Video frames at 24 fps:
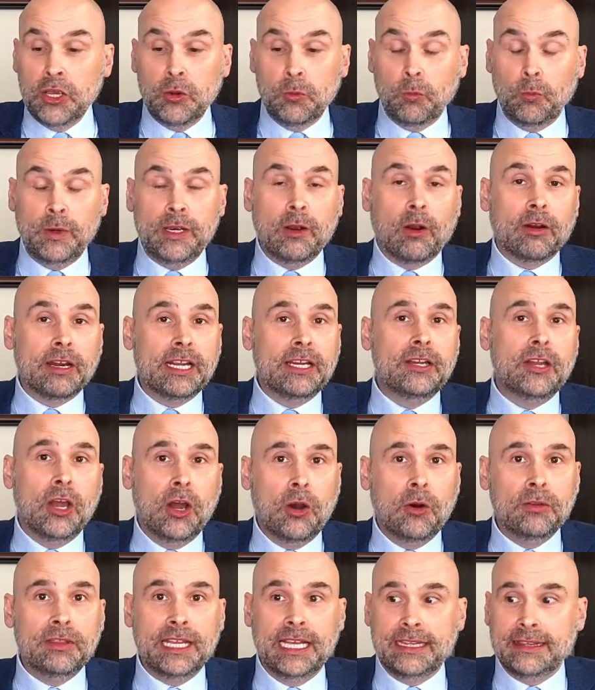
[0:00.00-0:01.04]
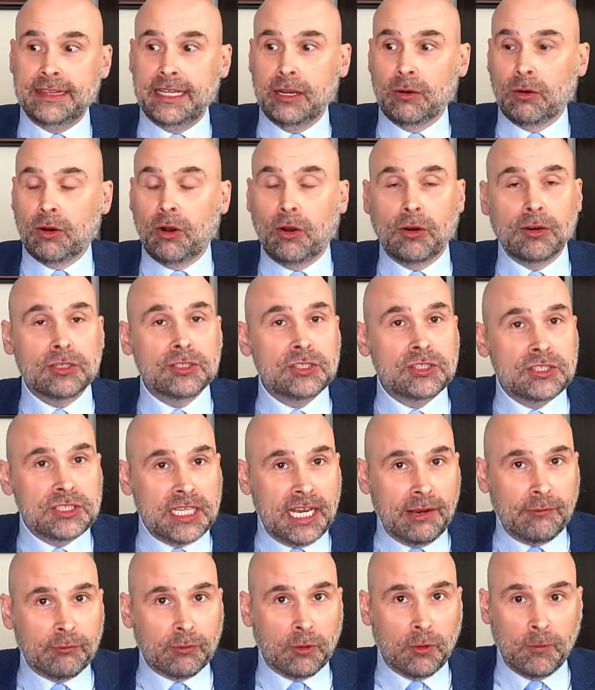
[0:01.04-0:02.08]
We already know that there are
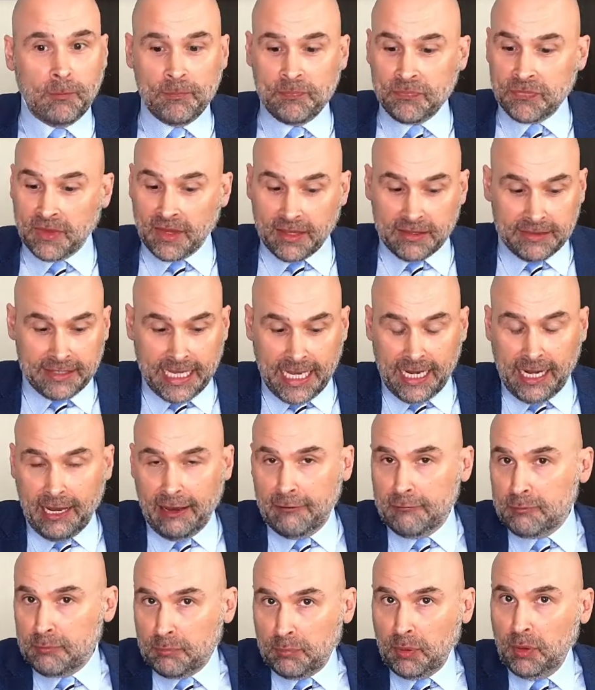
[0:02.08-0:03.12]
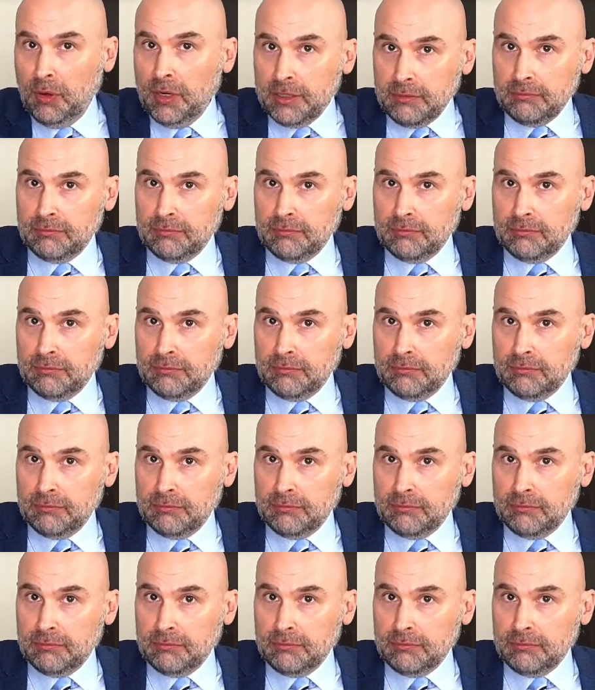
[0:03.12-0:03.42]
several that have put